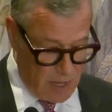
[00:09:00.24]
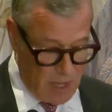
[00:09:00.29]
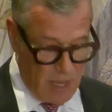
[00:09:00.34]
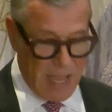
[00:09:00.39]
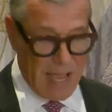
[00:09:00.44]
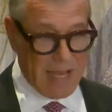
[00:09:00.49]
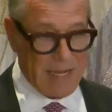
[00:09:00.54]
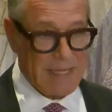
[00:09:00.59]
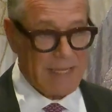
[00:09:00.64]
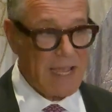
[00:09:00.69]

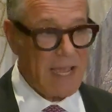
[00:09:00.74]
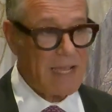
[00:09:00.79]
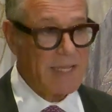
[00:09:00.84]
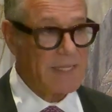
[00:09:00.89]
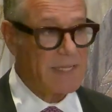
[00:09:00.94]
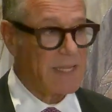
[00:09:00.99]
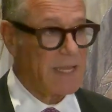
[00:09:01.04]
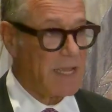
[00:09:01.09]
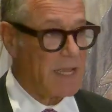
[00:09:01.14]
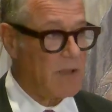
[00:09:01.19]
And
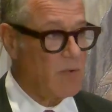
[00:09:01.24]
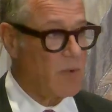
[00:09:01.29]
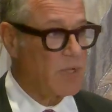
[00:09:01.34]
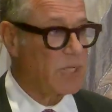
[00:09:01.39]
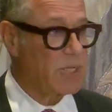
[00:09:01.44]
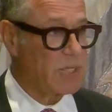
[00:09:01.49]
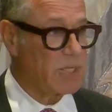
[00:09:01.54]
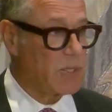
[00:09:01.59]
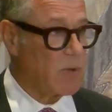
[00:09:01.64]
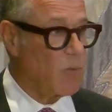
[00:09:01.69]
TASTY,
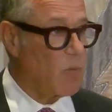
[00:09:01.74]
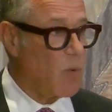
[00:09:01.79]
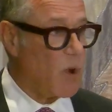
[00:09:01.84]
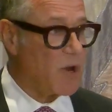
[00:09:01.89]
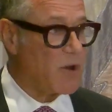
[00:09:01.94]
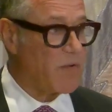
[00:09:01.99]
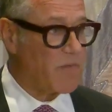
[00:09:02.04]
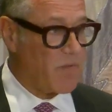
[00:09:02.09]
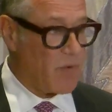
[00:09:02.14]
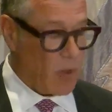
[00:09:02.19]
which is a
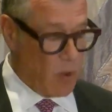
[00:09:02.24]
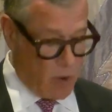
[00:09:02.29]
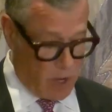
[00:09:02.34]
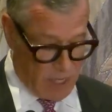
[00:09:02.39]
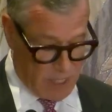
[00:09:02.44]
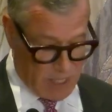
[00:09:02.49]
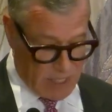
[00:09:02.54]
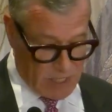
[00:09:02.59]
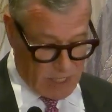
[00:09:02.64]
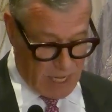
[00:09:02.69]
wonderful
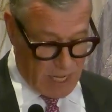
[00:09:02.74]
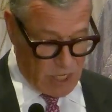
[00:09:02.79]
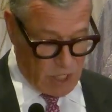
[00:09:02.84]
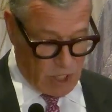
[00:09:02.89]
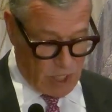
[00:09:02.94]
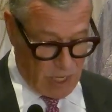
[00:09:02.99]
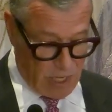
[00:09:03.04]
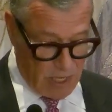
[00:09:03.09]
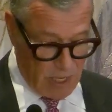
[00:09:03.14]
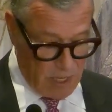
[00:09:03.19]

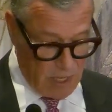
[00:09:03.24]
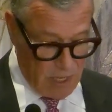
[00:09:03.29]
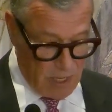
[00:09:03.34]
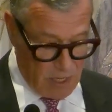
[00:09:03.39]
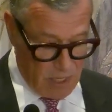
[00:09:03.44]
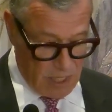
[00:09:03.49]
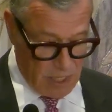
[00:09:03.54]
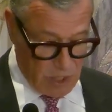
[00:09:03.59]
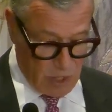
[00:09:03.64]
organization, is